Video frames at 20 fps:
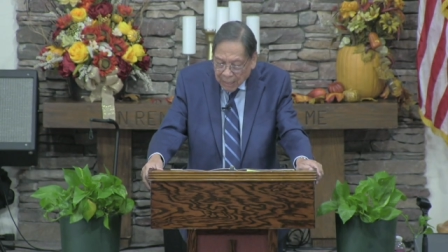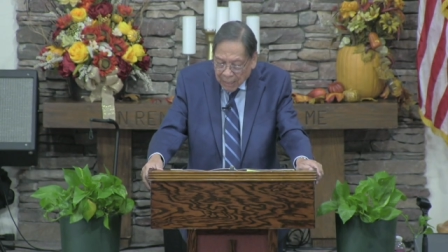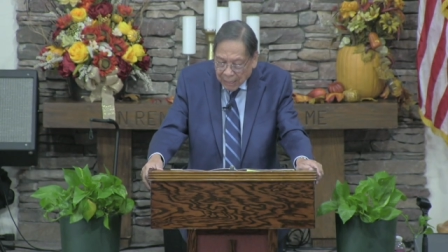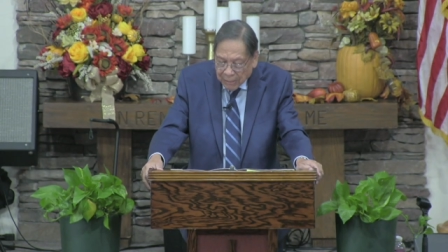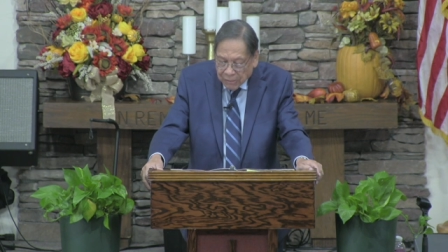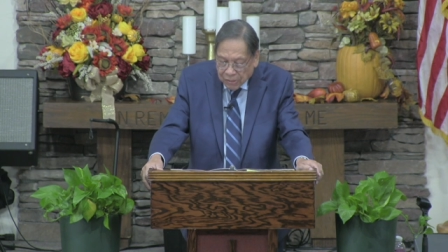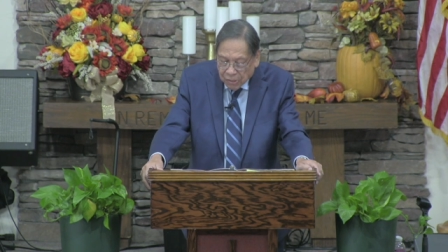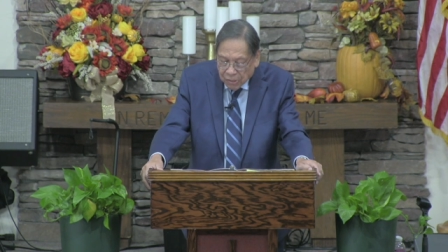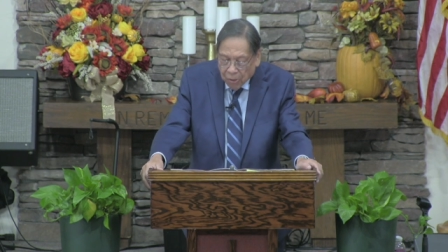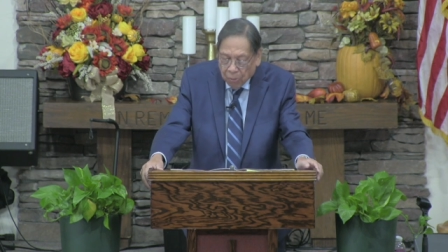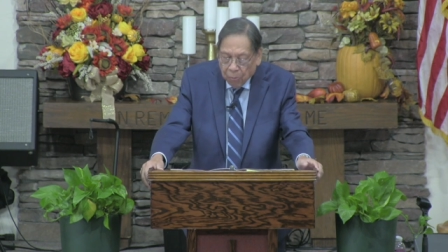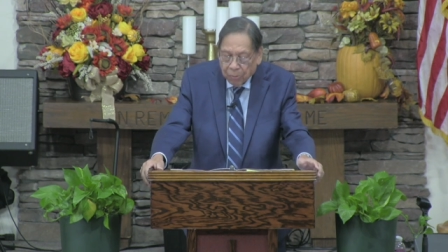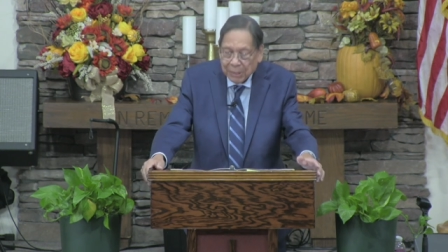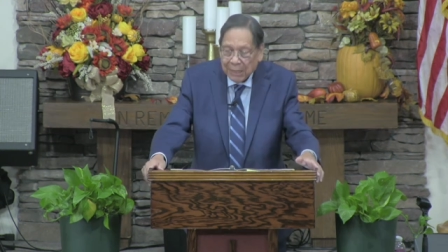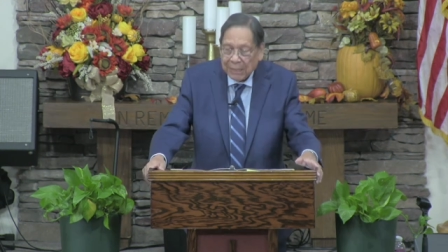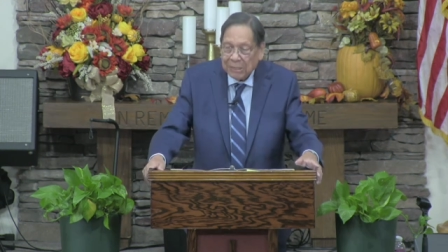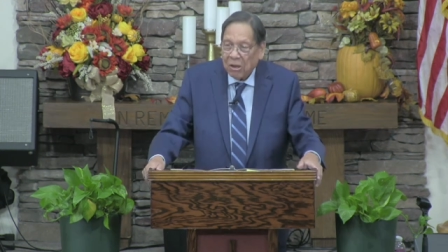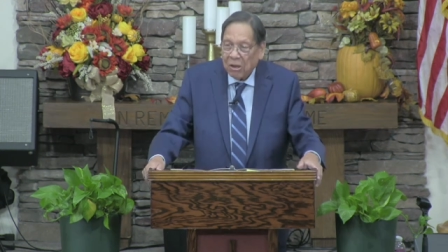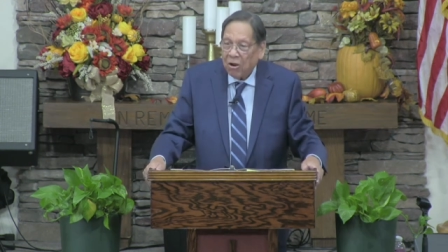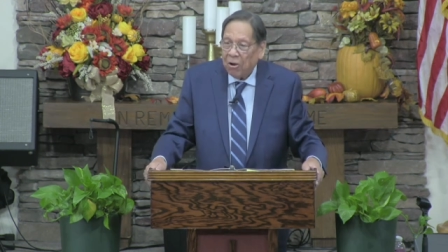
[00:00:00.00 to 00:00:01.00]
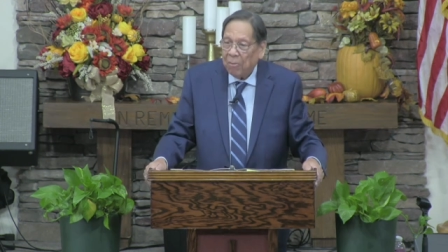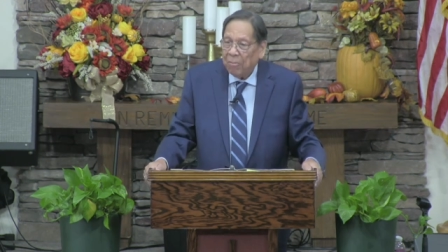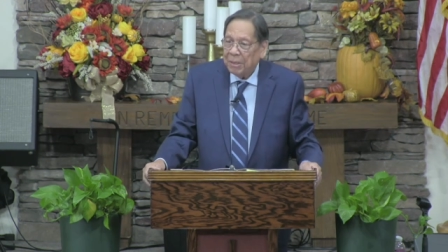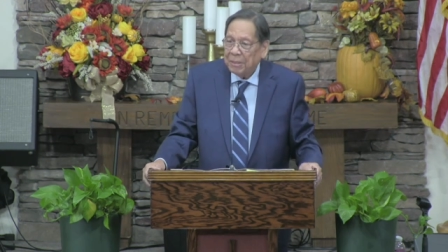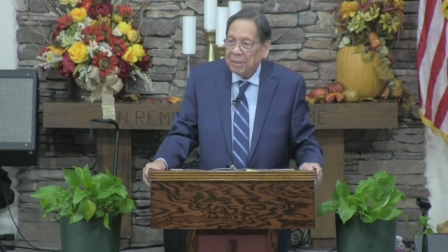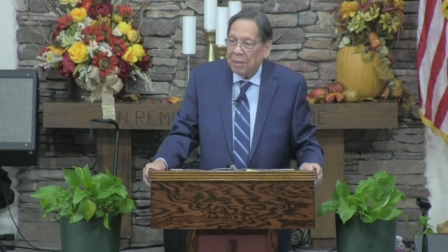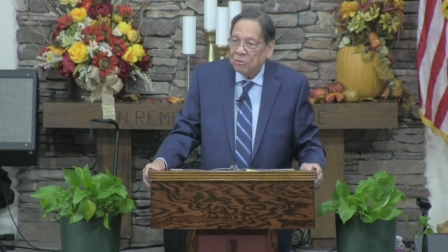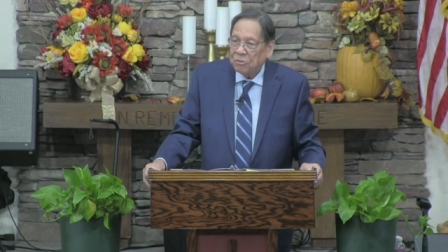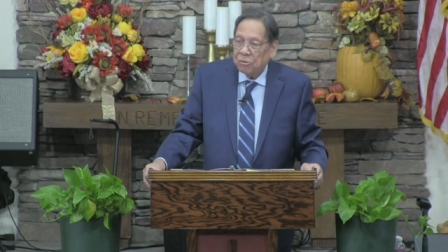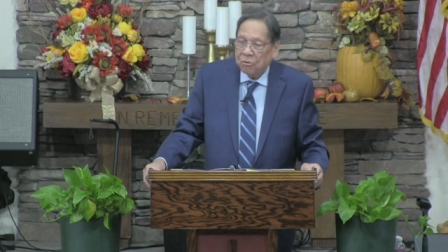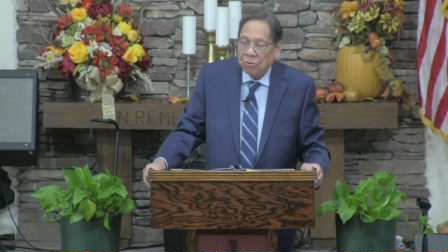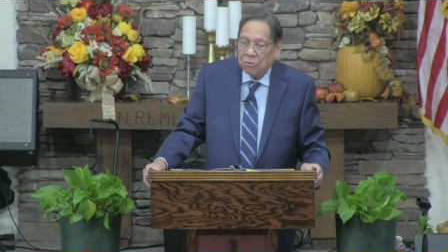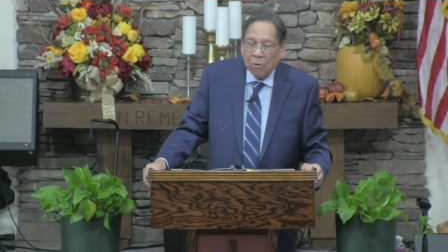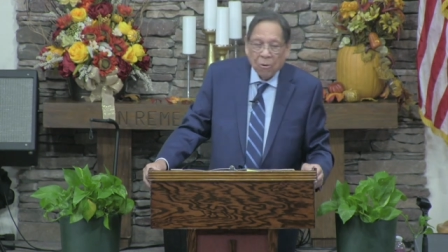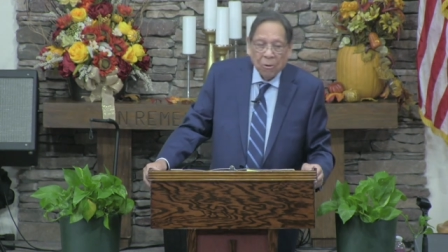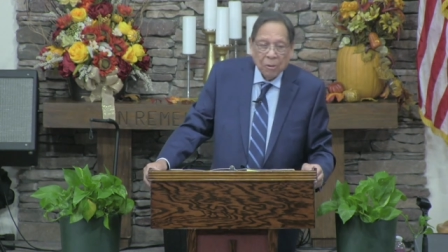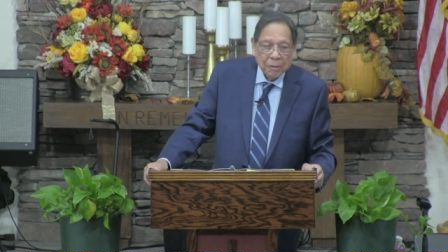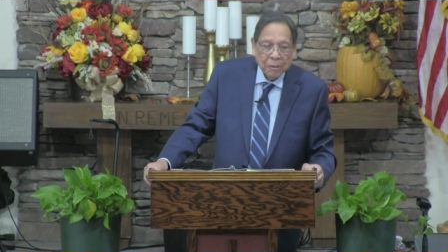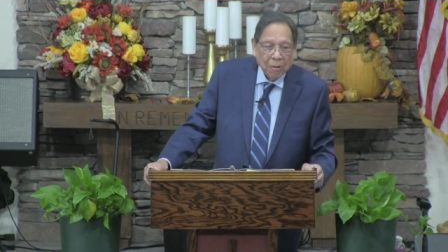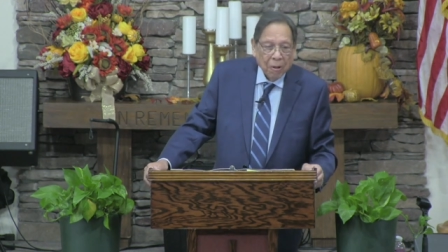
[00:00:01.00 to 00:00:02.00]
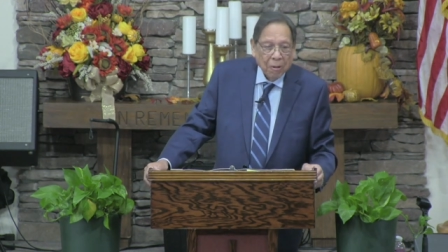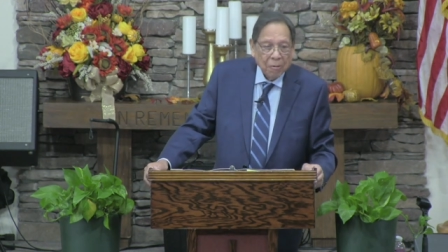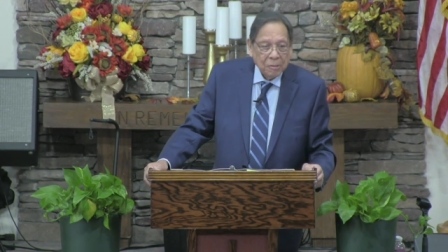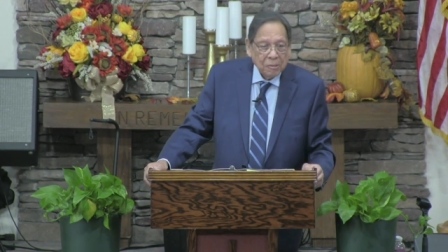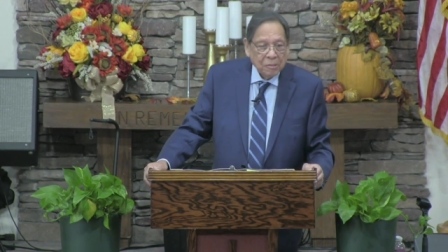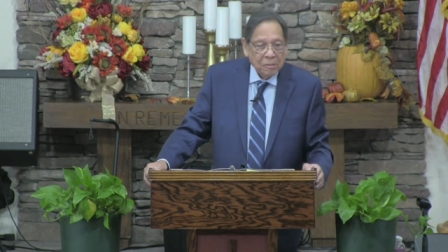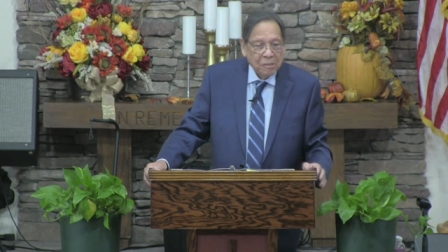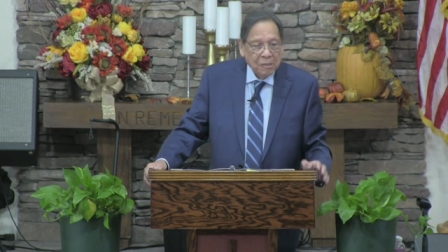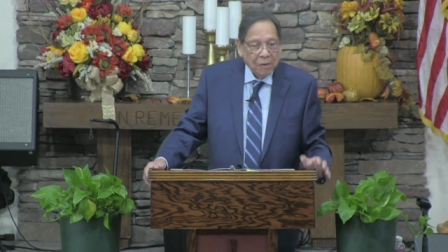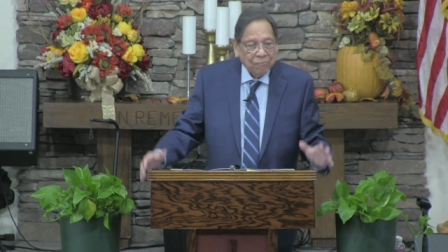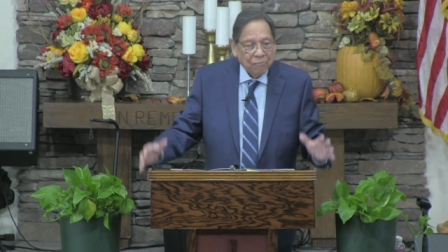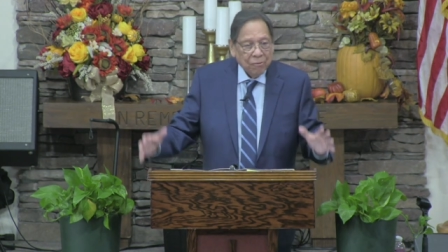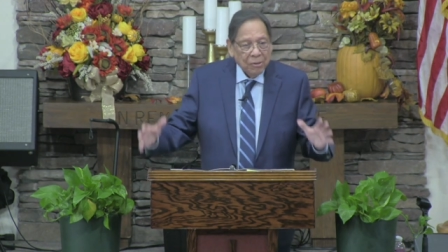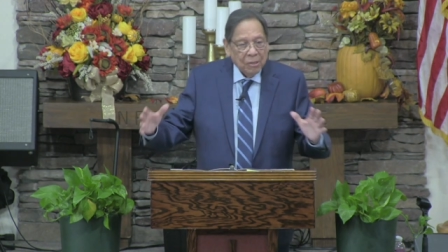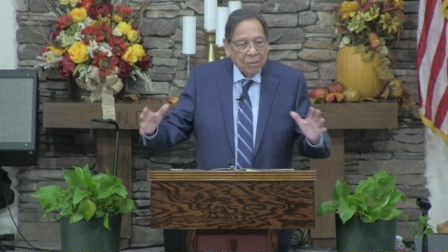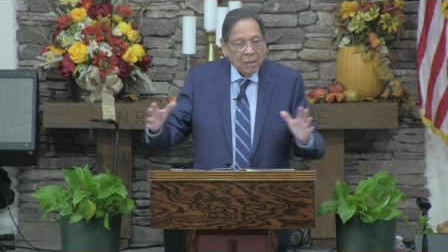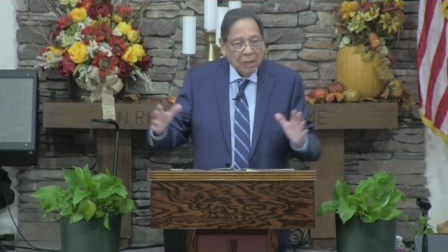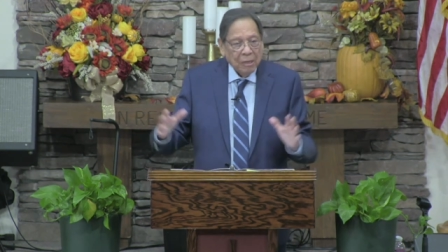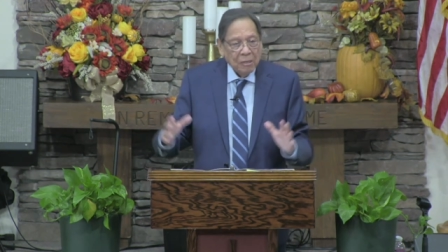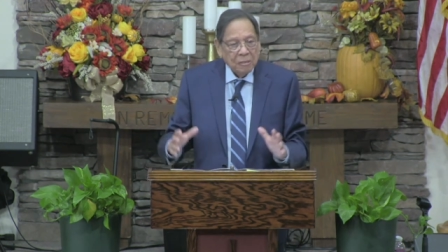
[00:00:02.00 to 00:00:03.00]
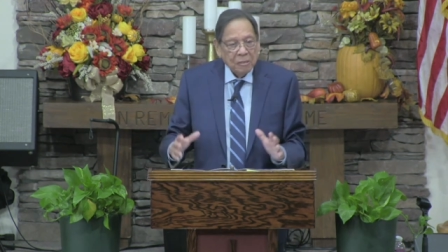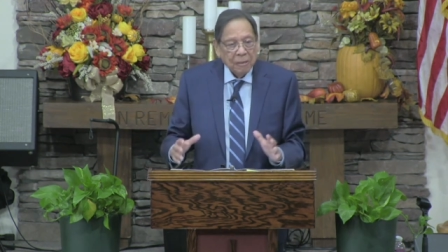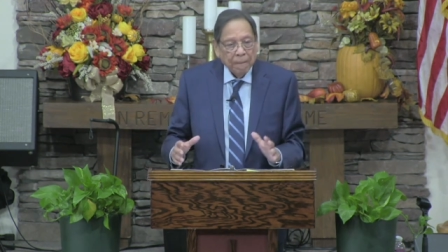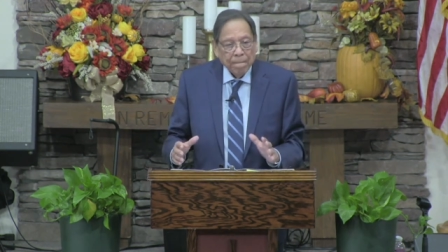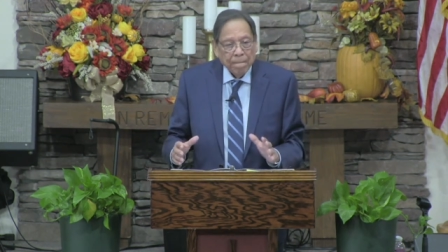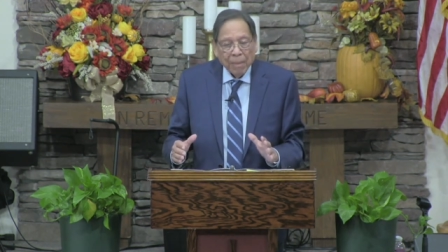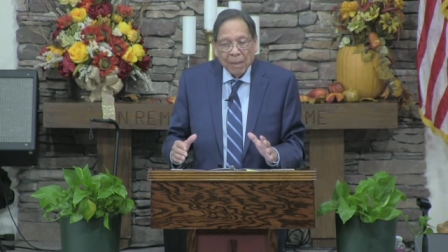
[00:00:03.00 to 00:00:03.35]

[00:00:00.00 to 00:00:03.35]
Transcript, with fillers: And so when they talk about that scroll and all these different things,